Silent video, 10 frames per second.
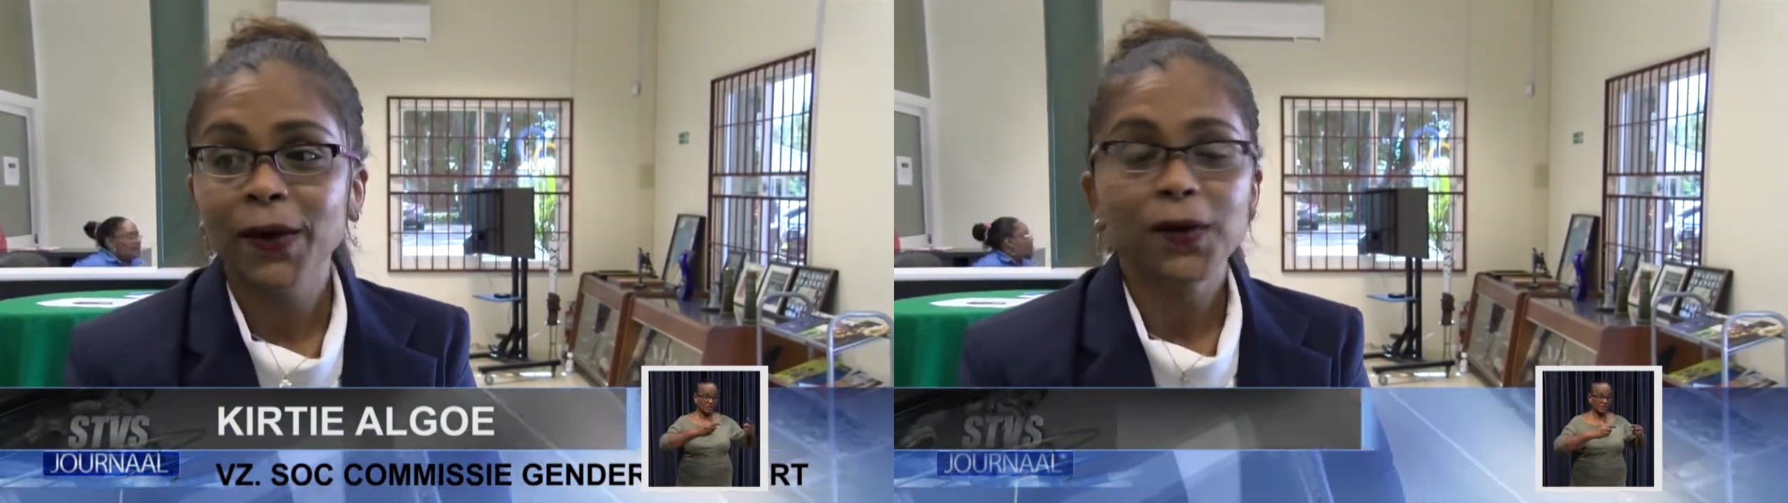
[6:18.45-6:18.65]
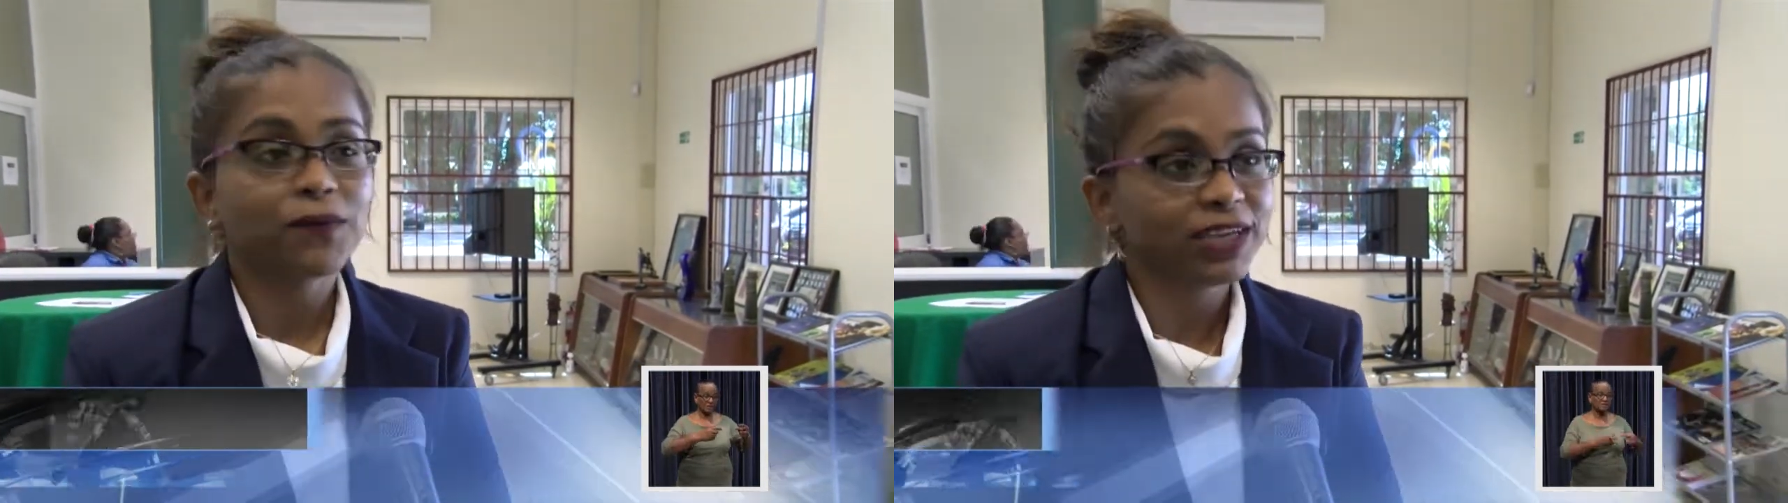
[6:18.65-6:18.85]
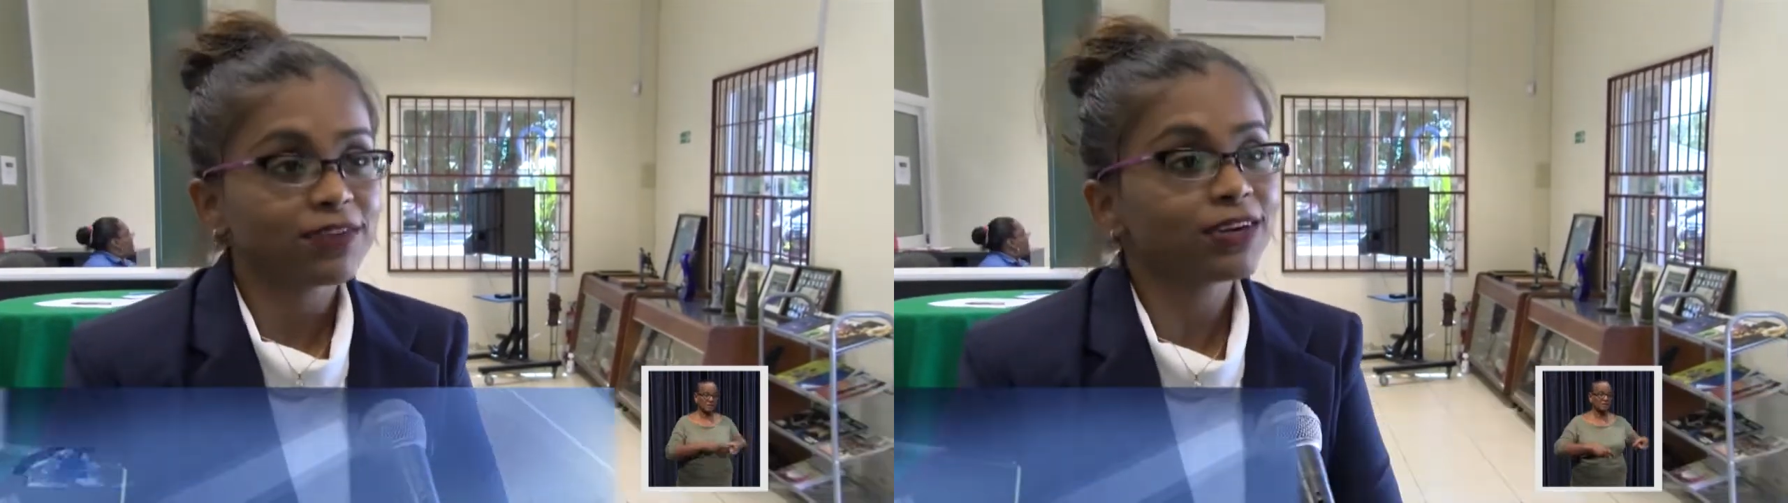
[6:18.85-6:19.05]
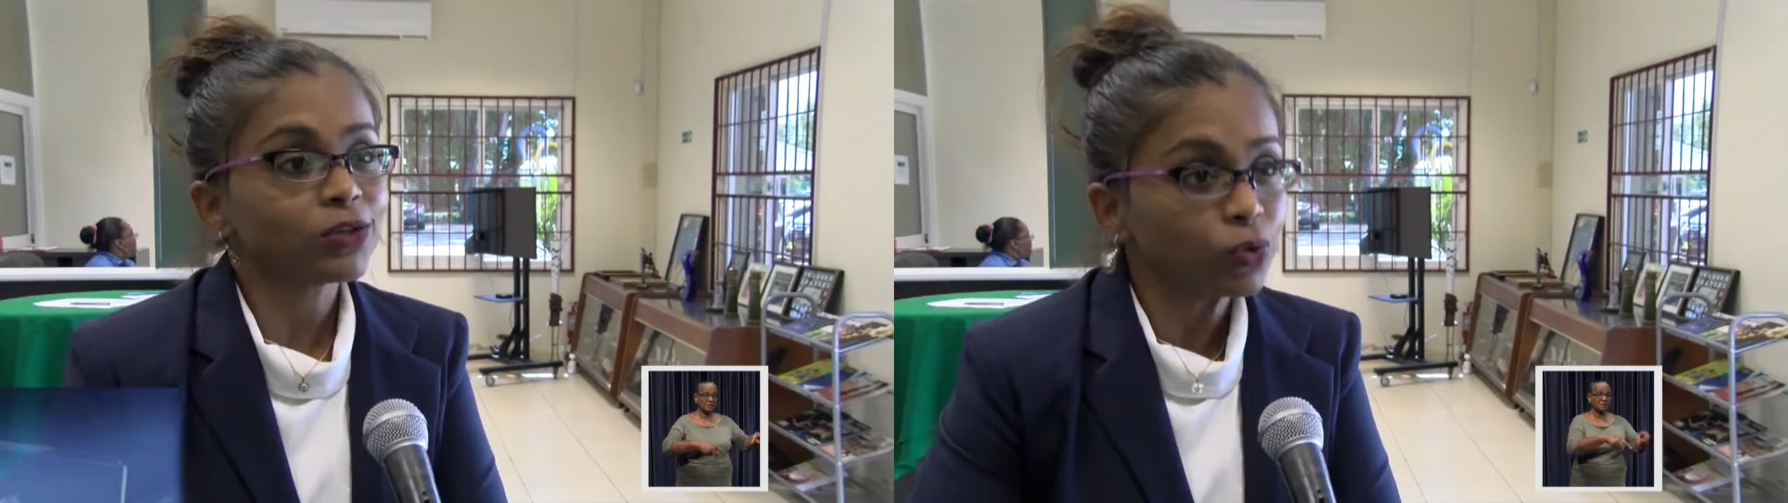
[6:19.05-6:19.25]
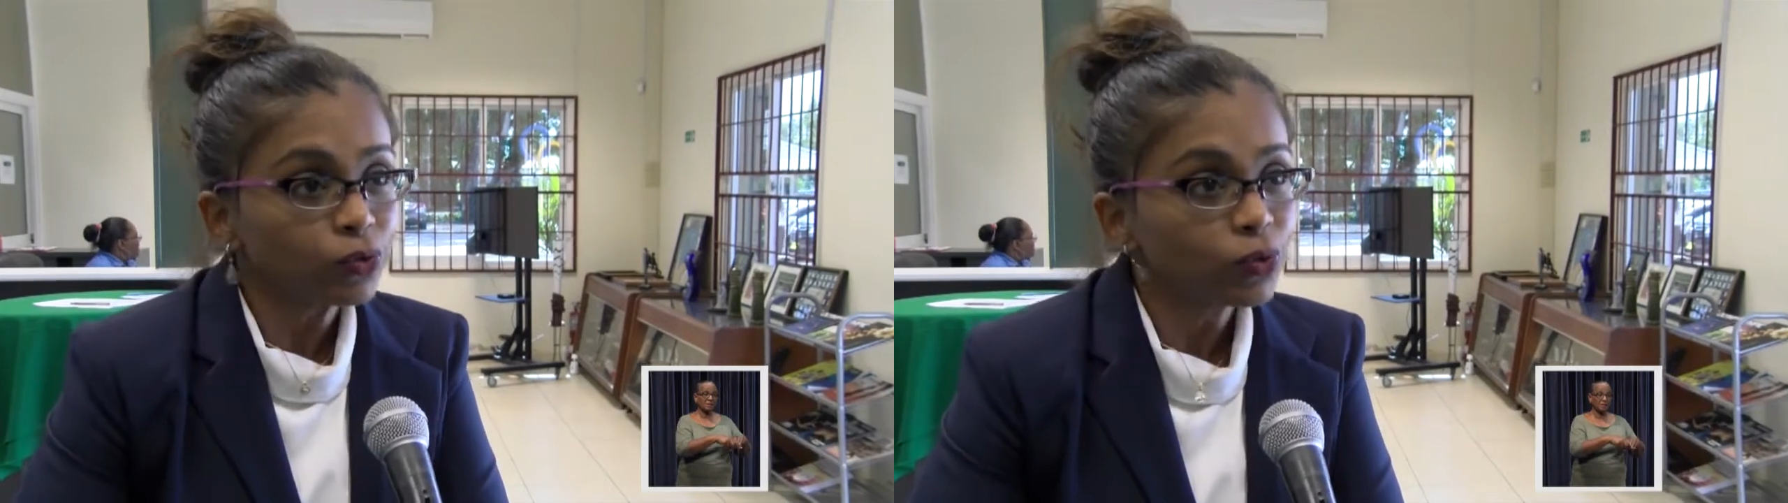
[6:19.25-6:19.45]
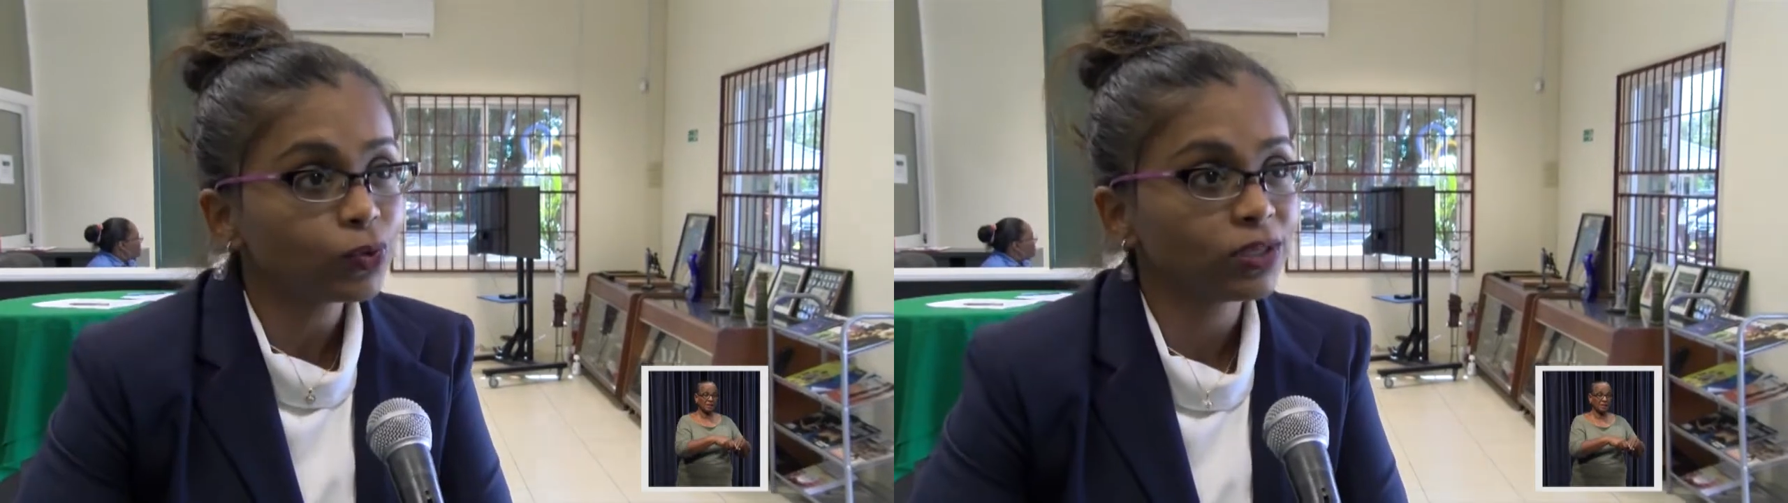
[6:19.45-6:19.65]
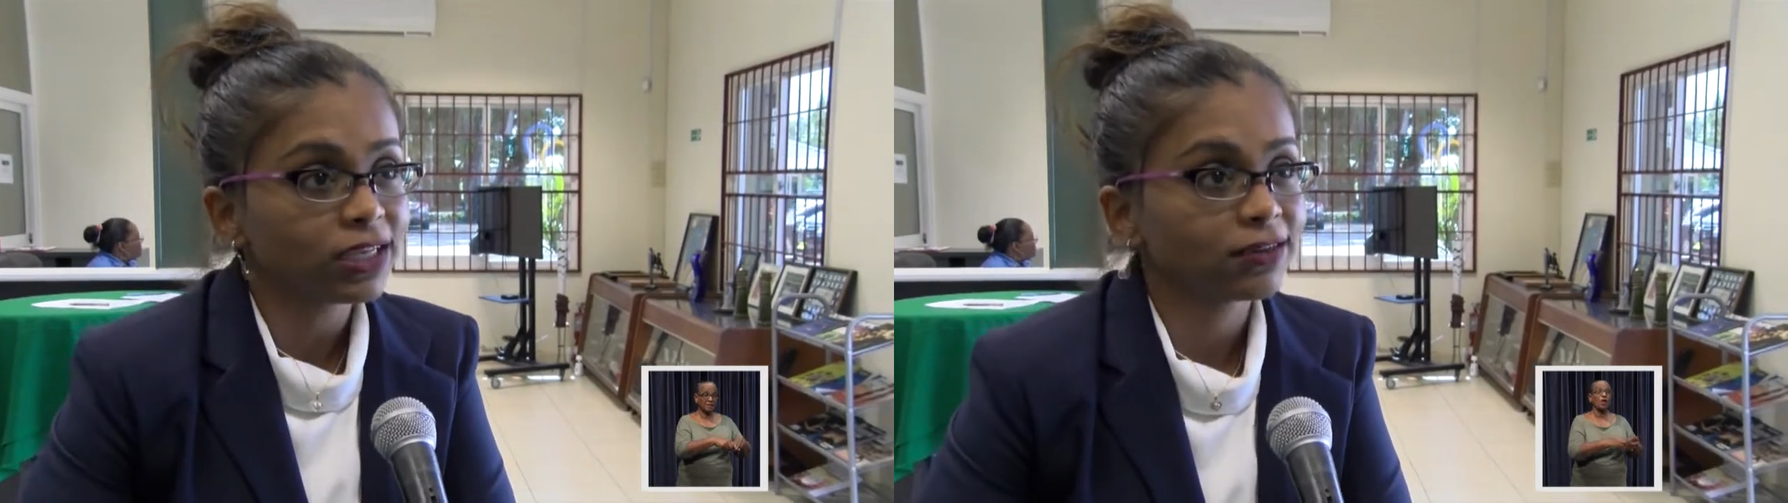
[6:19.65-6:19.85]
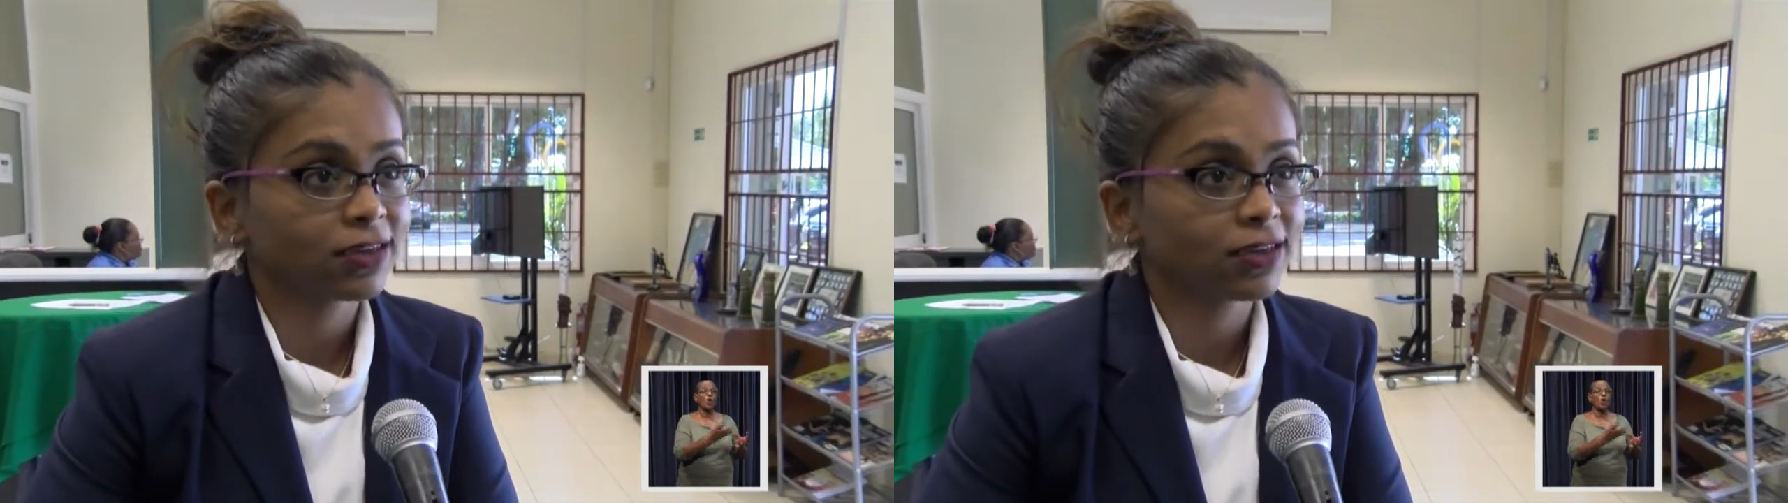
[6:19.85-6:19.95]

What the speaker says: discussions held